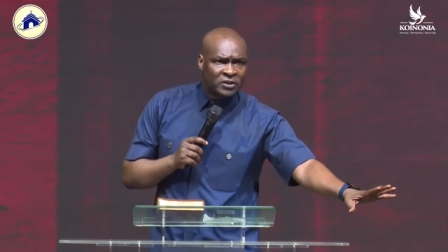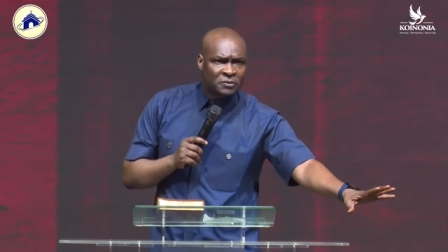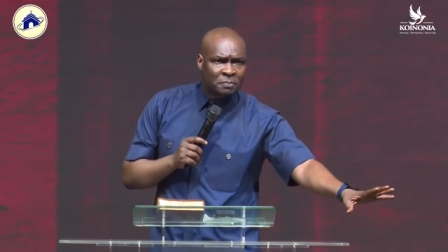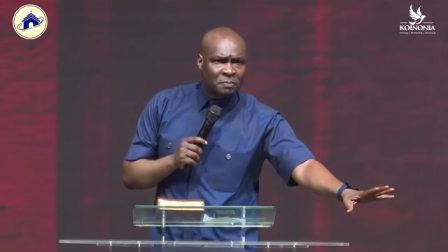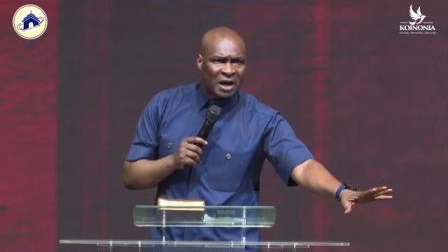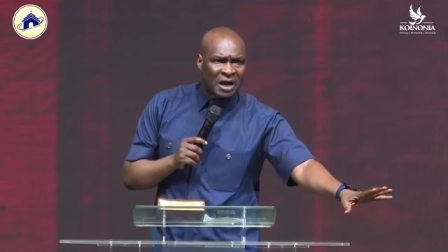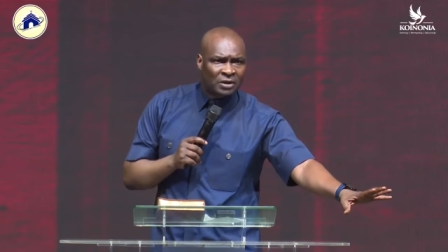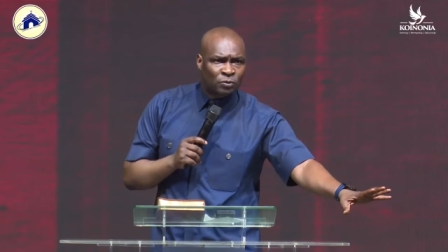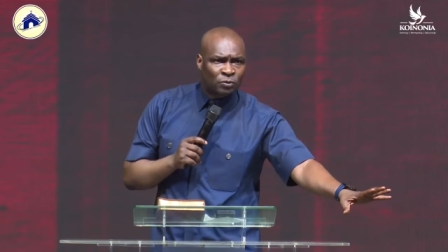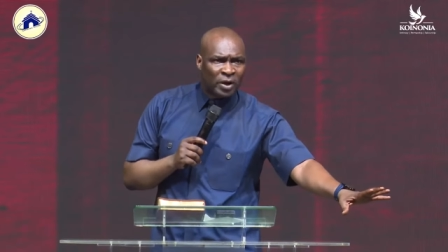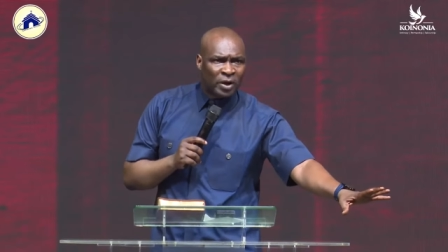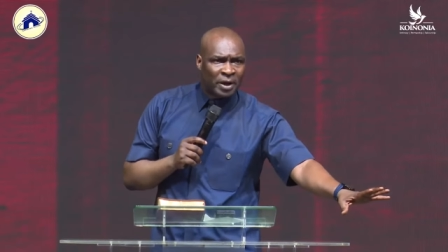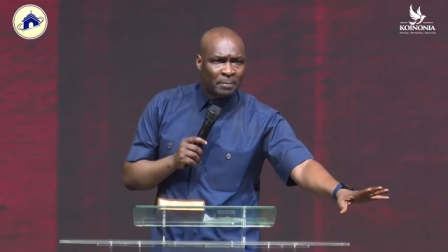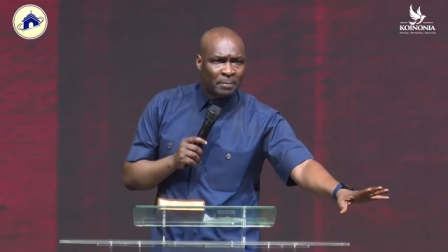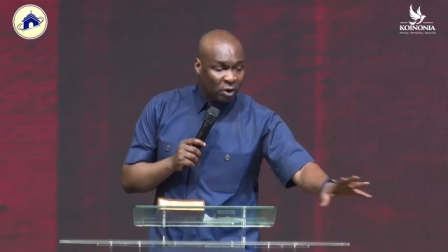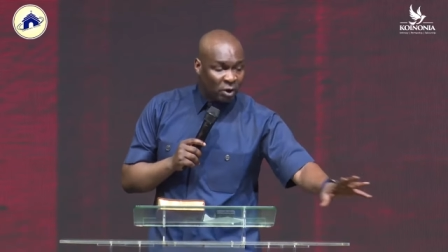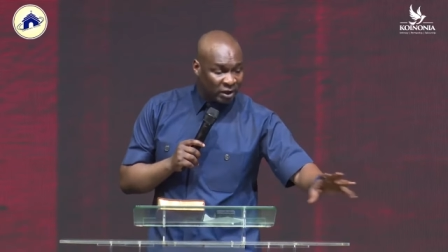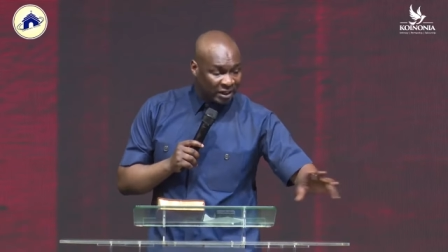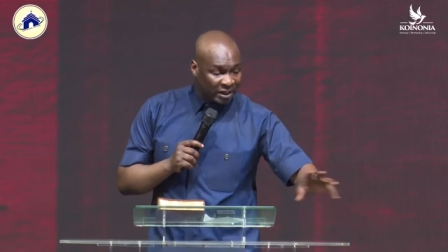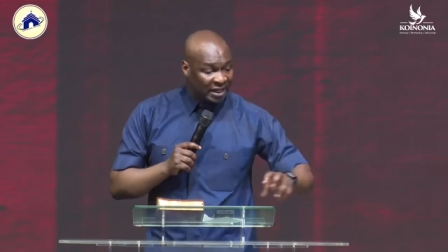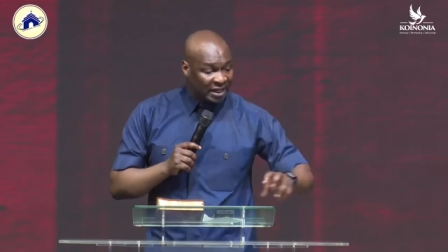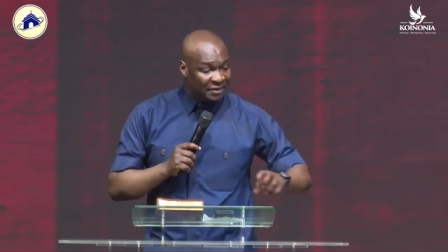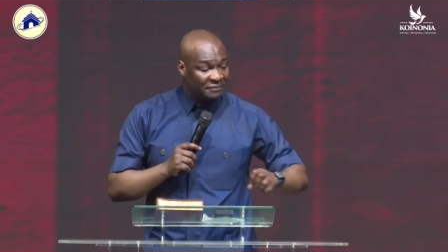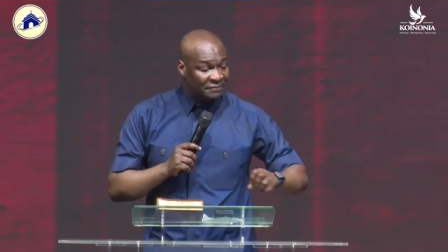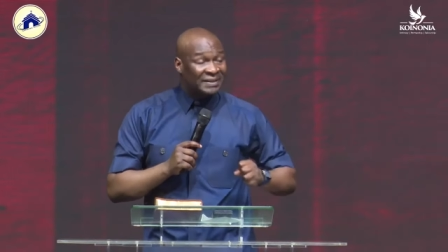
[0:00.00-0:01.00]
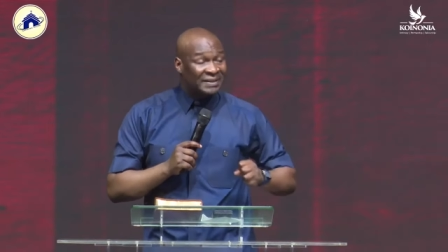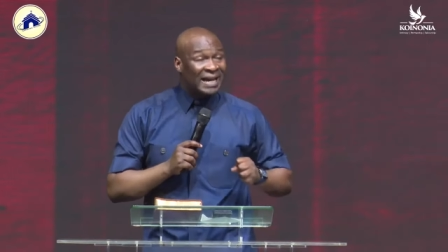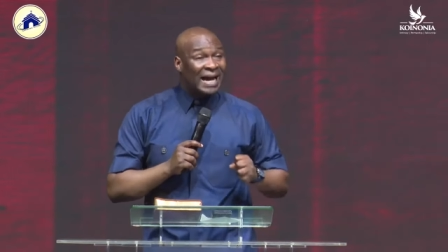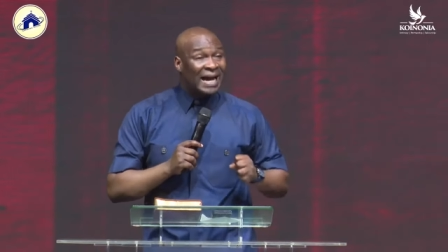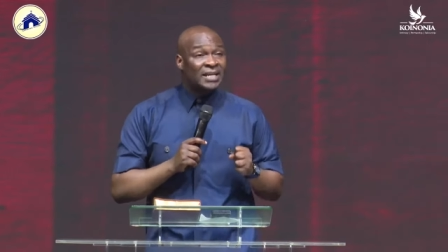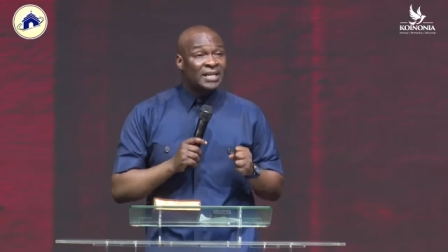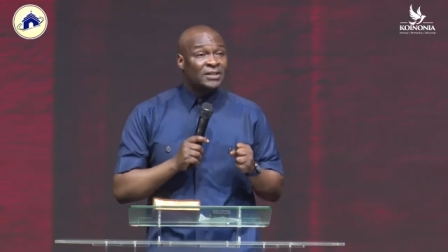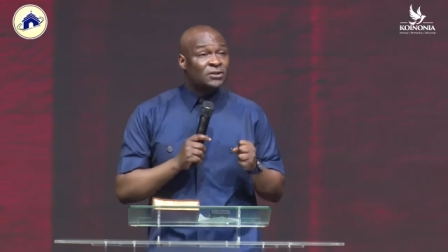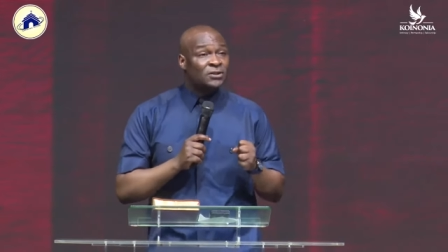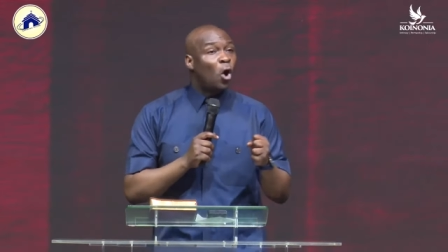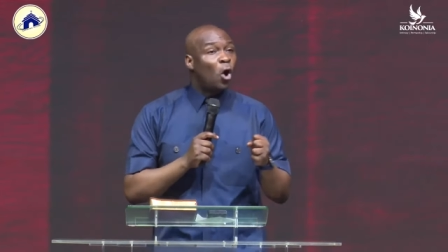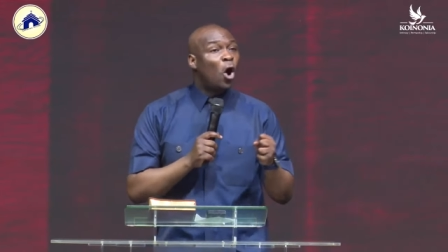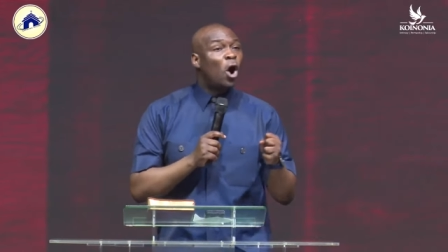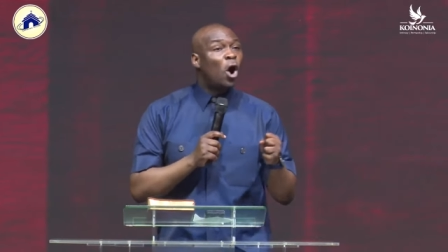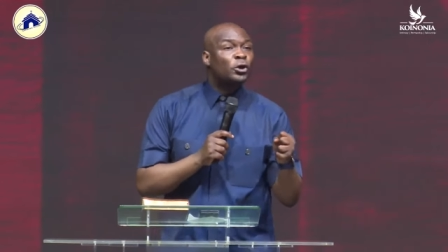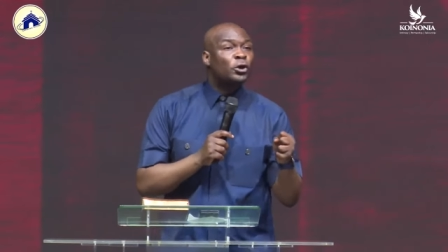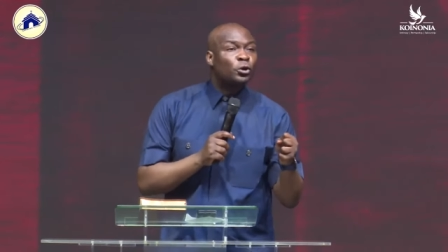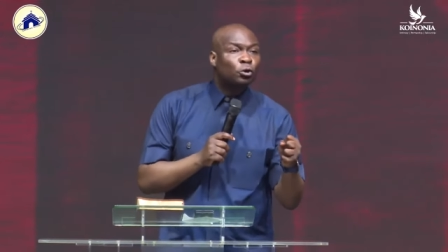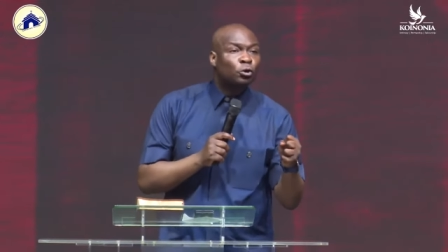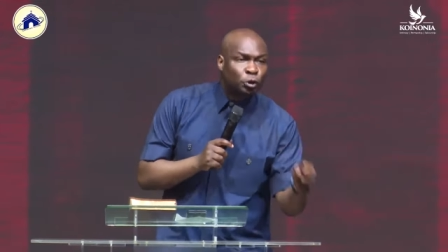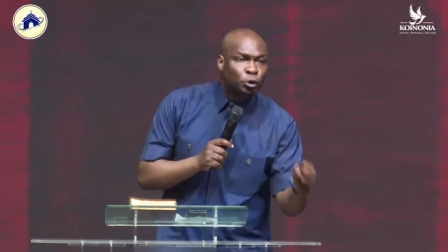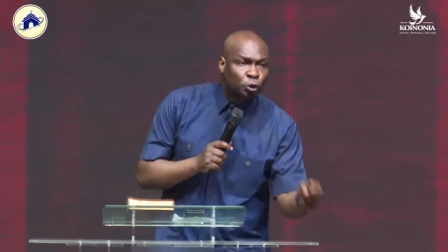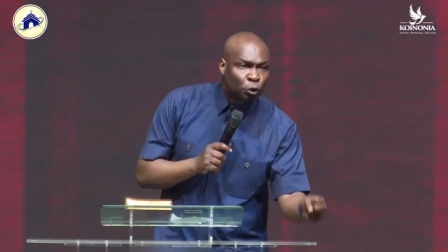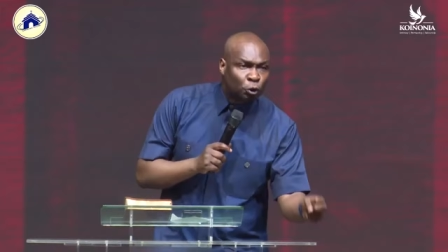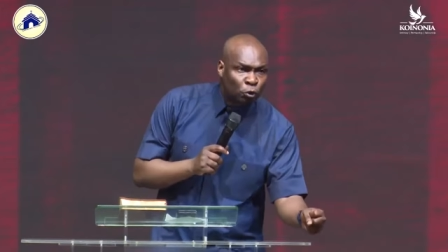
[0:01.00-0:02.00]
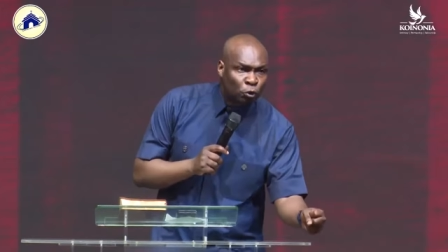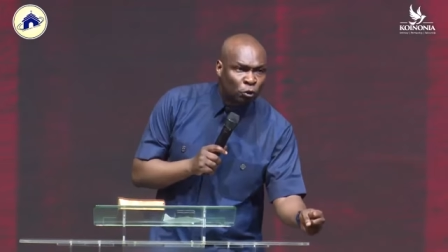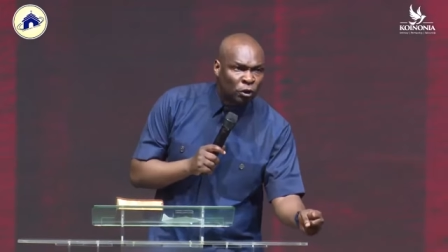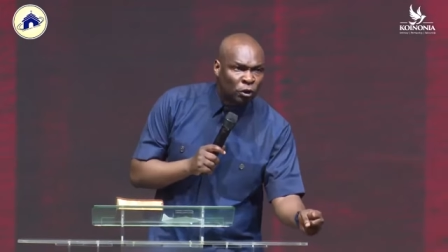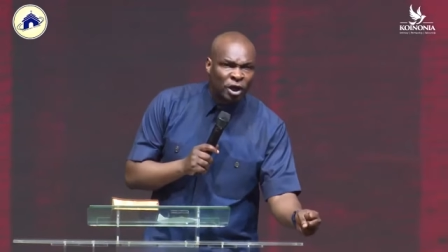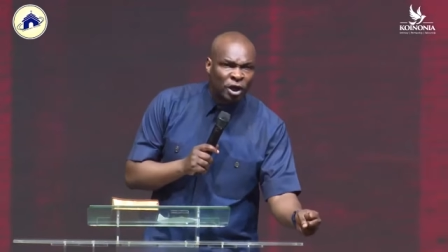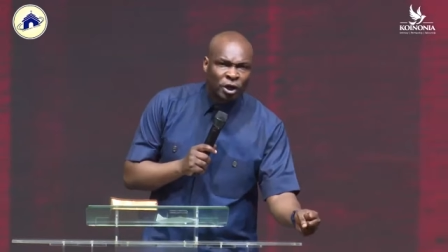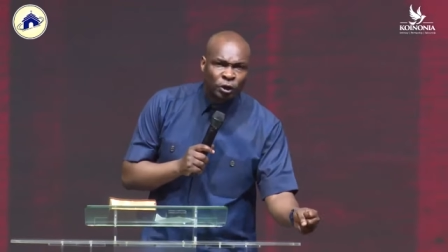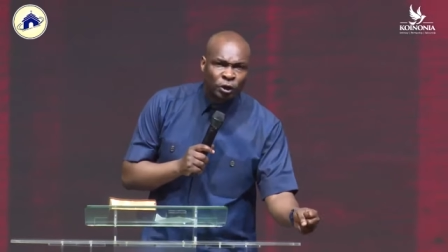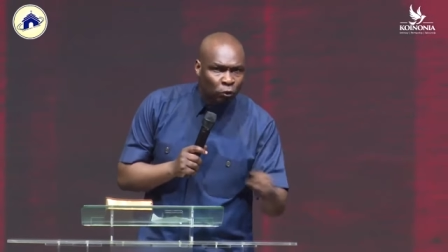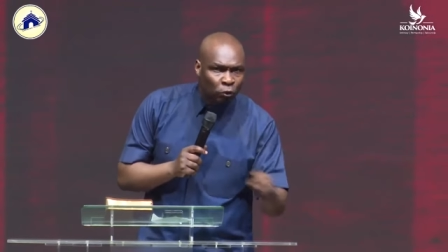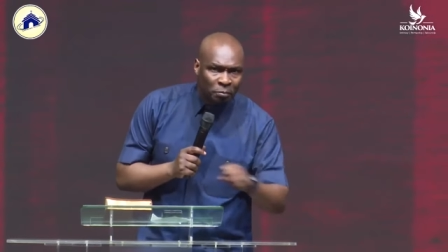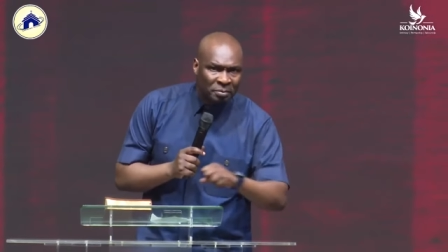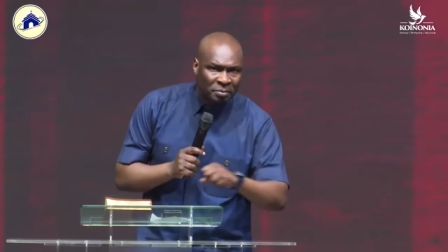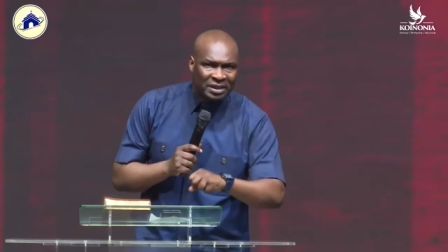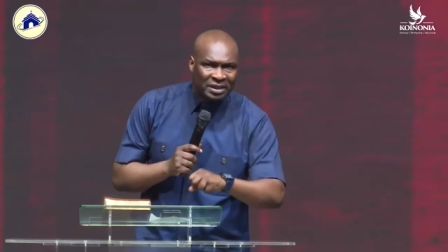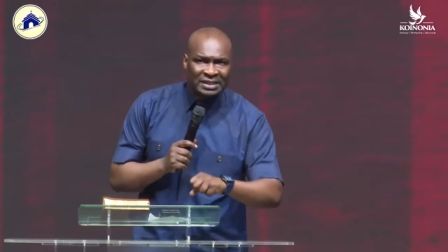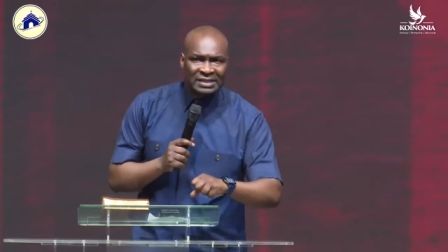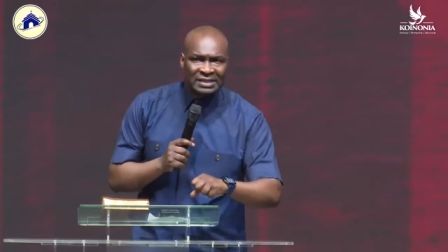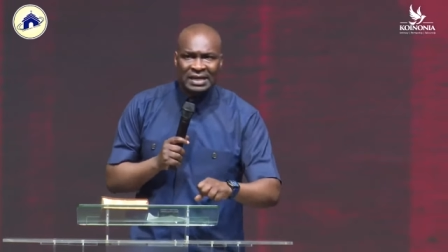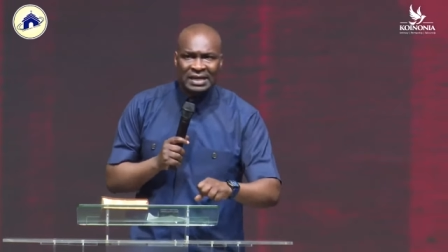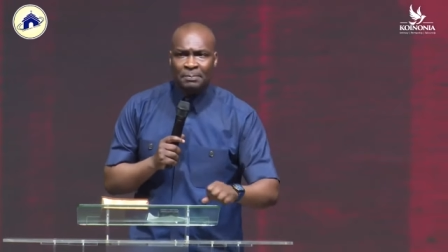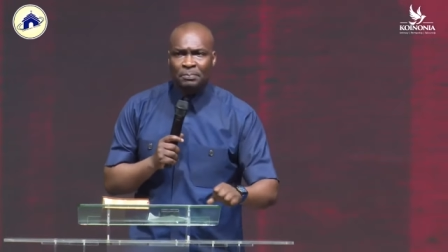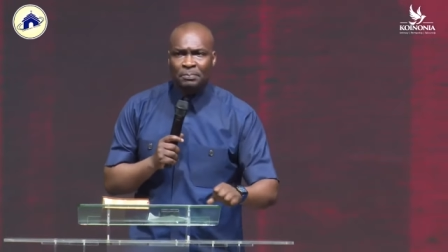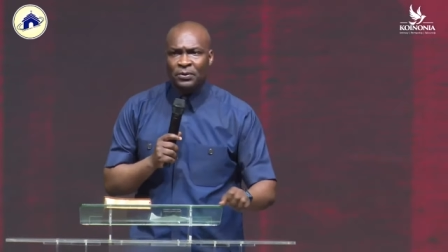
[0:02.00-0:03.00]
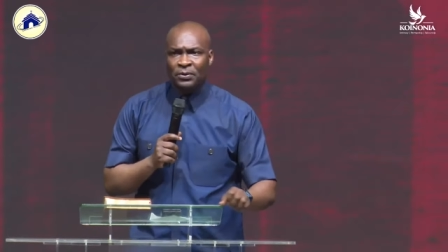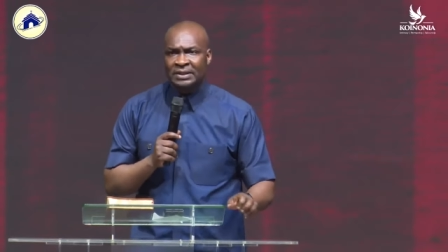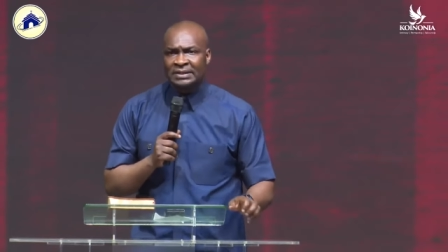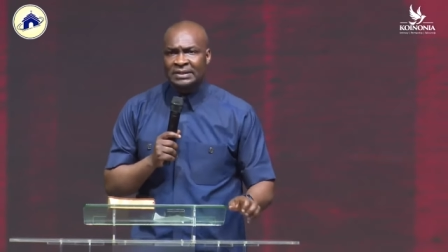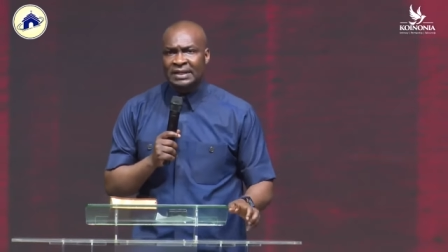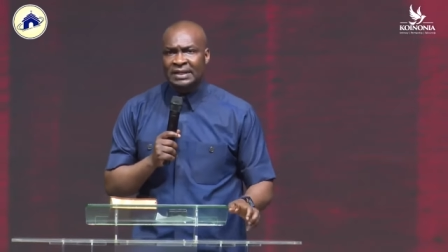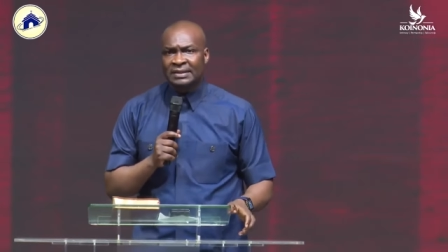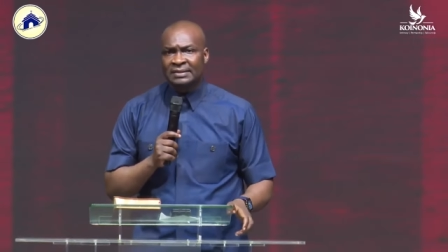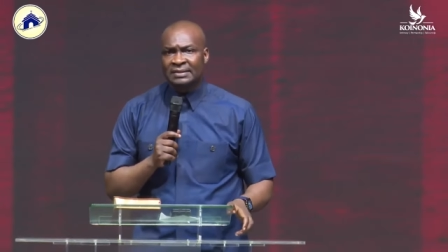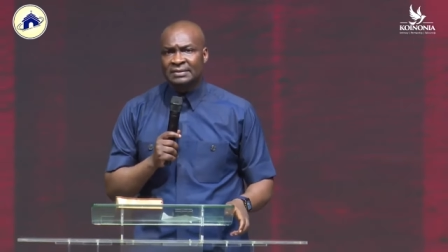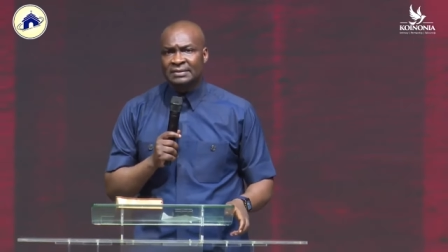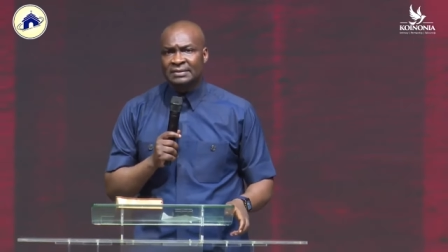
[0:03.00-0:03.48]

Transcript: part way, but if that is all you do, you'll be disappointed.